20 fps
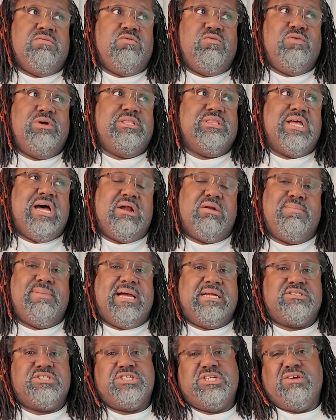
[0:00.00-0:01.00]
We thought
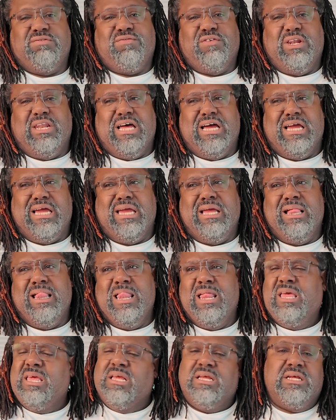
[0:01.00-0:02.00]
about Chick-fil-A,
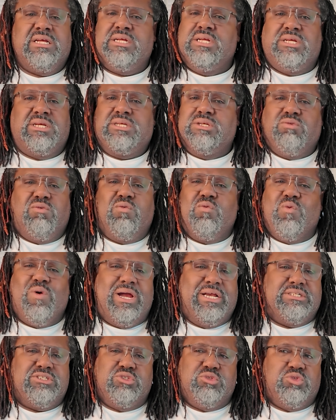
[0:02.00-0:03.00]

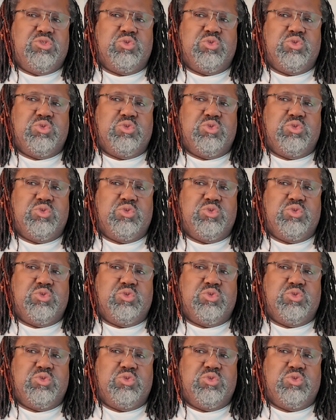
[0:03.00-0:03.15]
way too